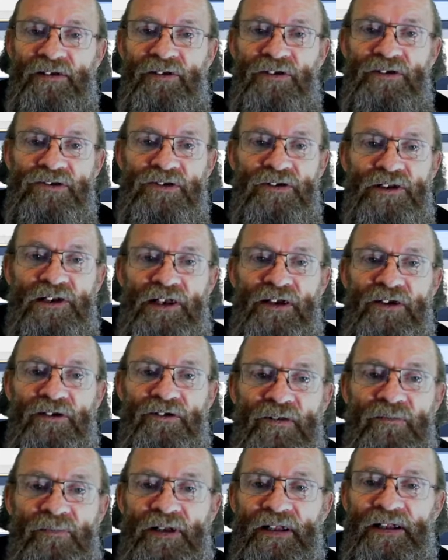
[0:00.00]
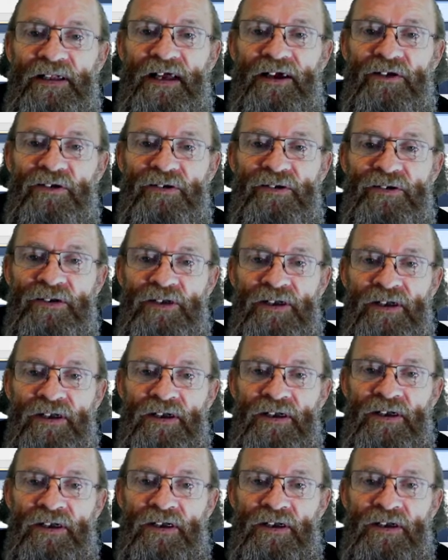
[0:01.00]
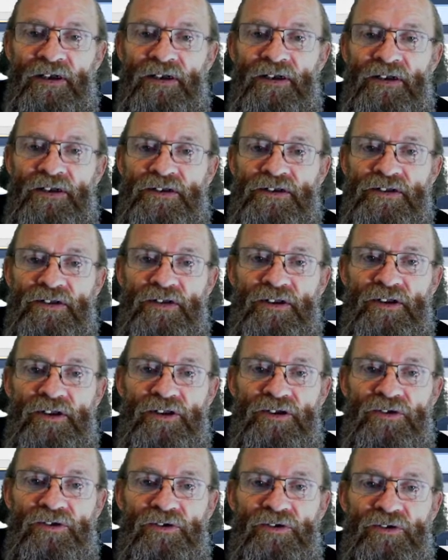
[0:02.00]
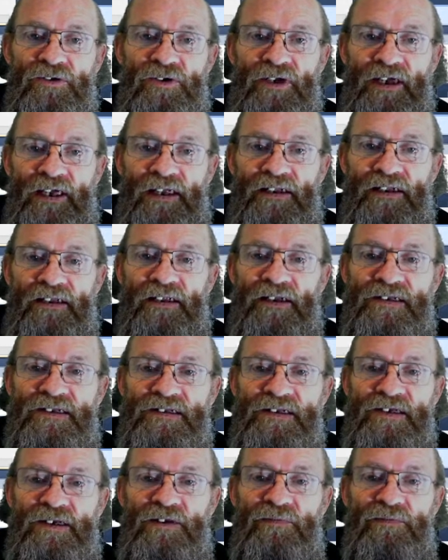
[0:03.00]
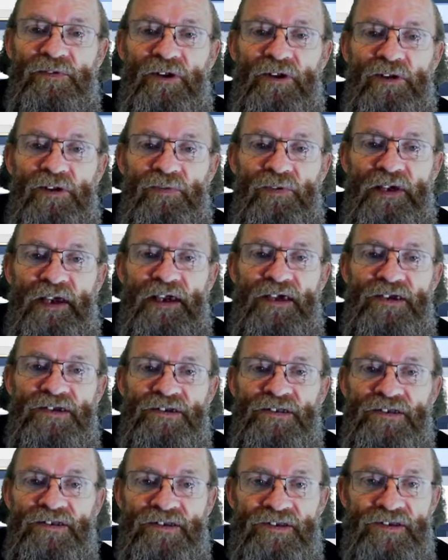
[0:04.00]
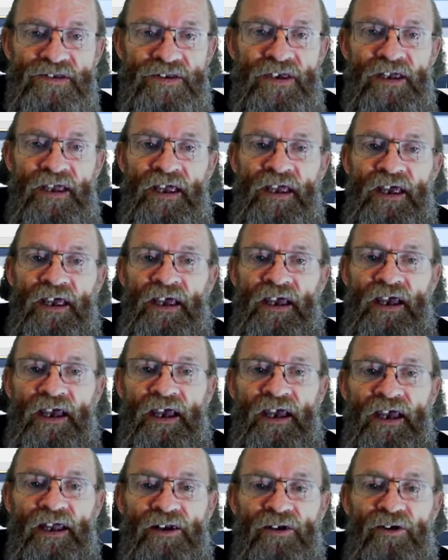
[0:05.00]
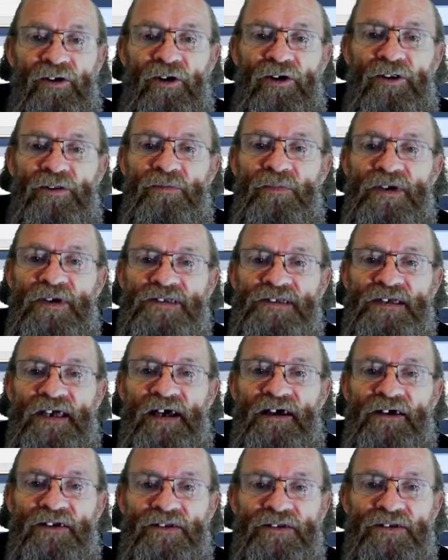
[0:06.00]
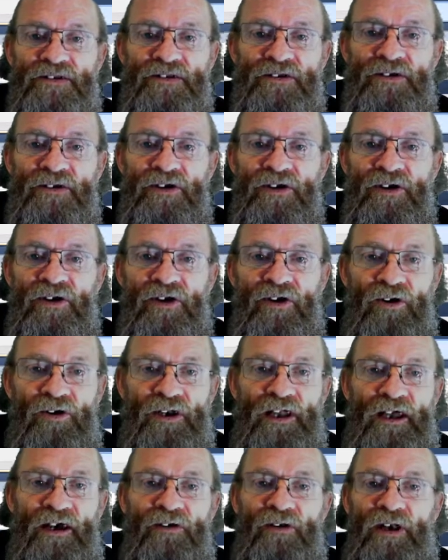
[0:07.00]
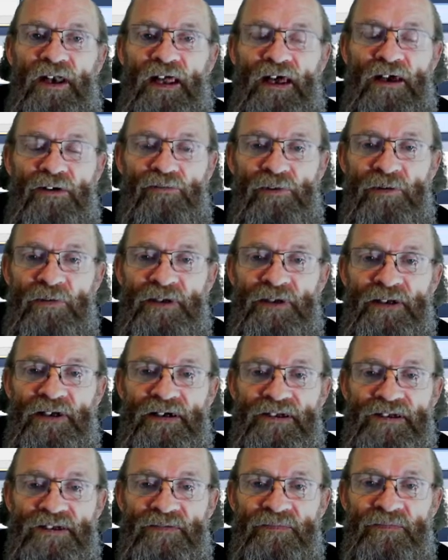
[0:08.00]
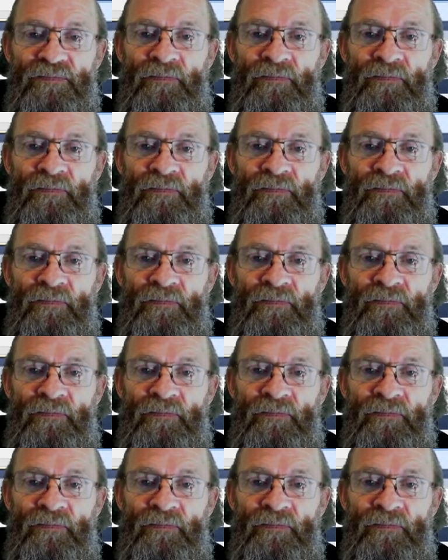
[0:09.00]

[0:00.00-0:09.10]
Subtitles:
Also click bell icon so that you can receive notifications and not miss out on our live webinars.